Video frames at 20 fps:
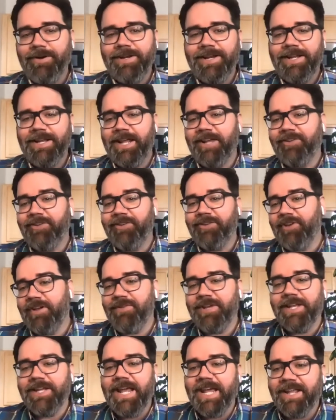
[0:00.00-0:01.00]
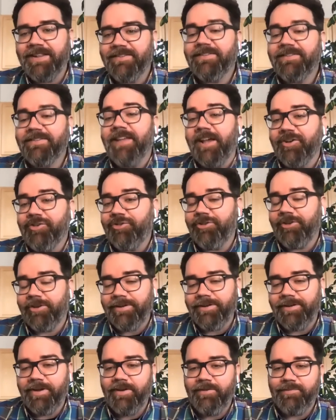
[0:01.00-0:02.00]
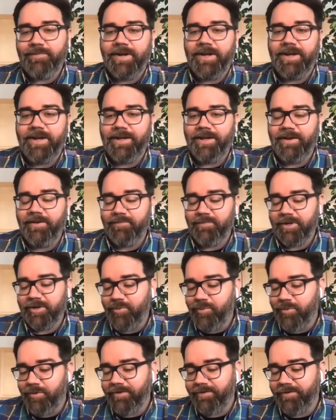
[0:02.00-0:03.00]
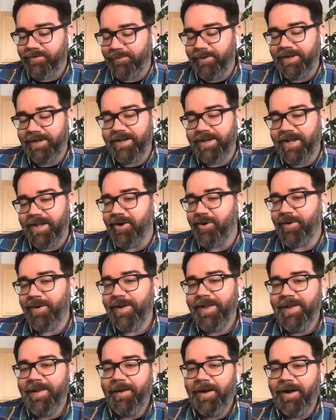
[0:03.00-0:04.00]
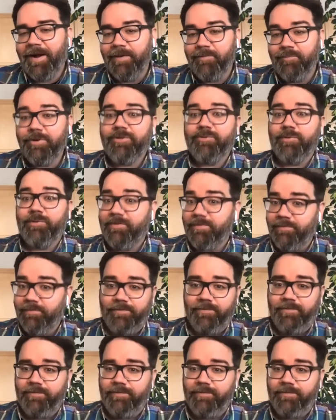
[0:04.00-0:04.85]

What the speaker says: an HIV and AIDS section of my course right now, which was